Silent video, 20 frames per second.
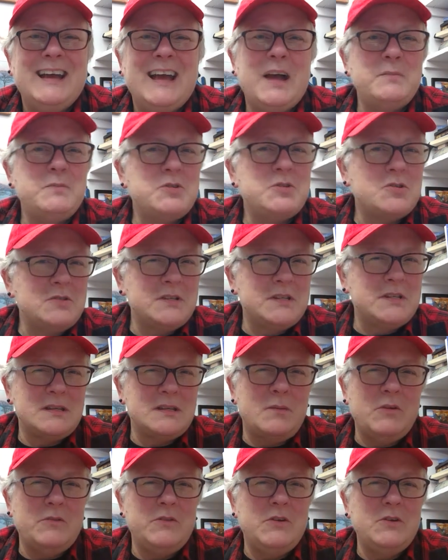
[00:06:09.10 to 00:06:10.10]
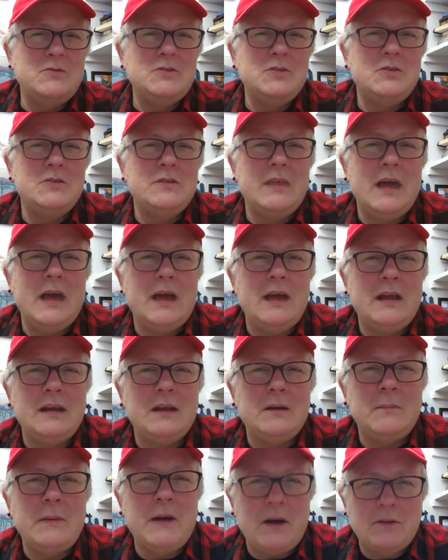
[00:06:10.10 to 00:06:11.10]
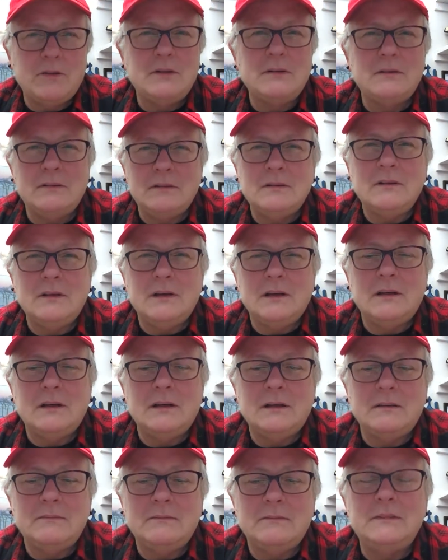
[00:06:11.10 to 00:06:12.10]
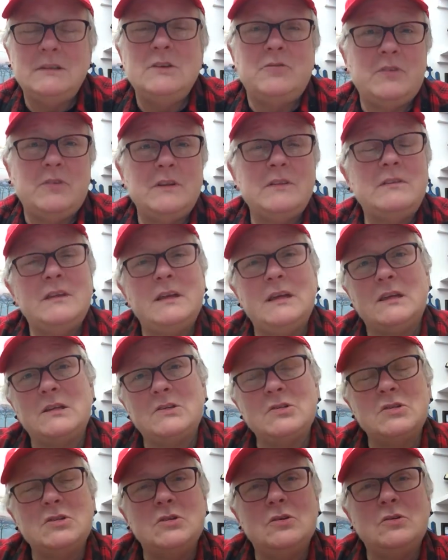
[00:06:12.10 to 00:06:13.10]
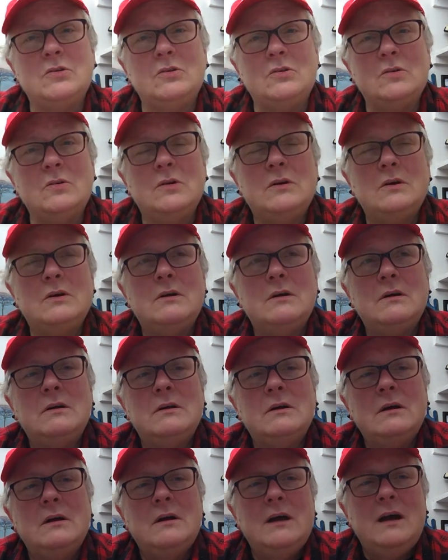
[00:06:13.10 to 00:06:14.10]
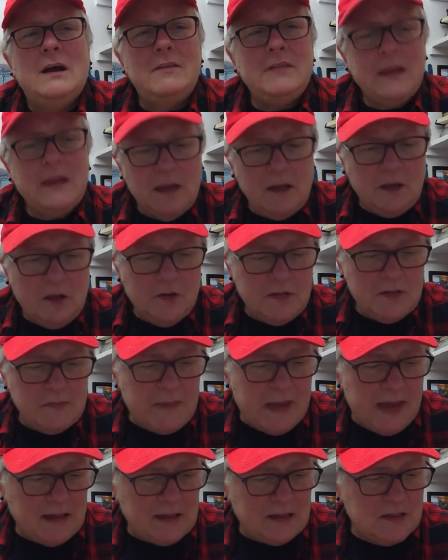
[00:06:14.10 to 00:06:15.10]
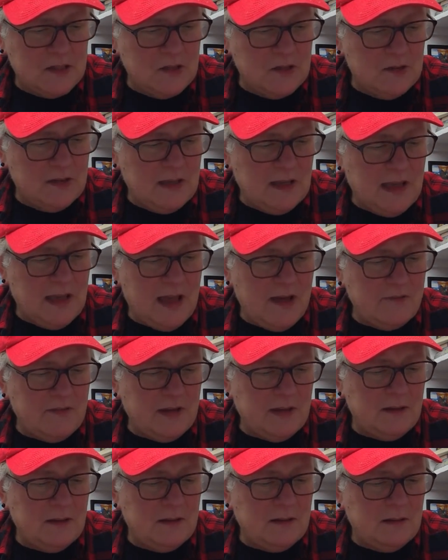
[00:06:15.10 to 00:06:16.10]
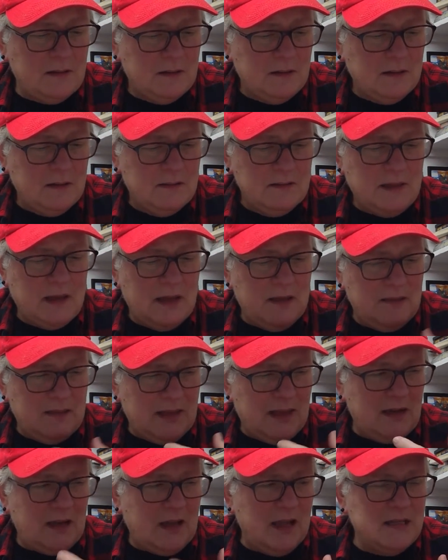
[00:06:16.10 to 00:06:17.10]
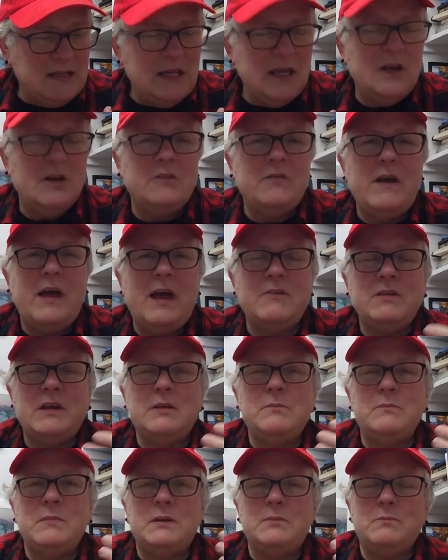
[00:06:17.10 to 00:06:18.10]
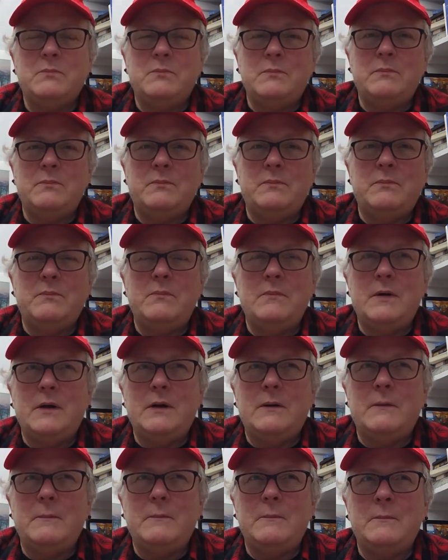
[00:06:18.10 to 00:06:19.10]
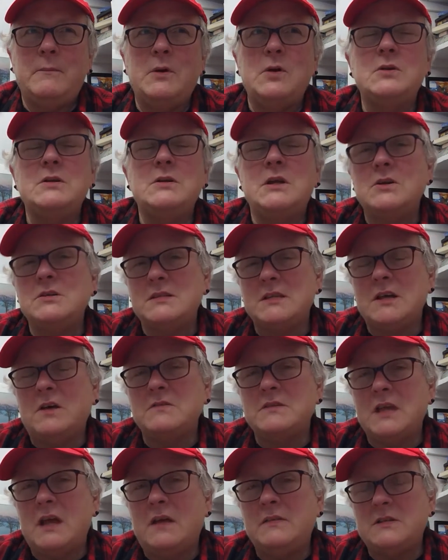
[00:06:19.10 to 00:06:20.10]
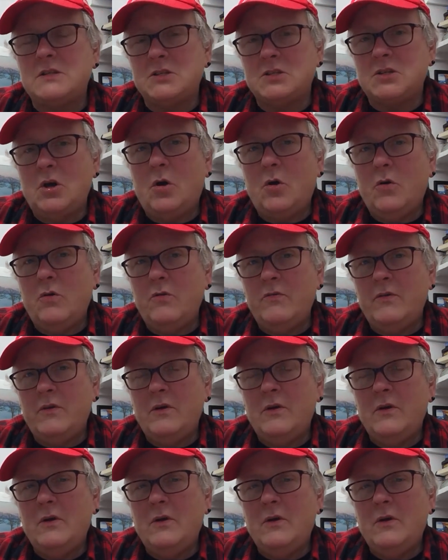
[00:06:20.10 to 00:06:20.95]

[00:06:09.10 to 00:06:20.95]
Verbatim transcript: I'm sure some of you do that about uh, different things too. I think it goes back to the having that that idea of having been uh, burned ourselves on the stove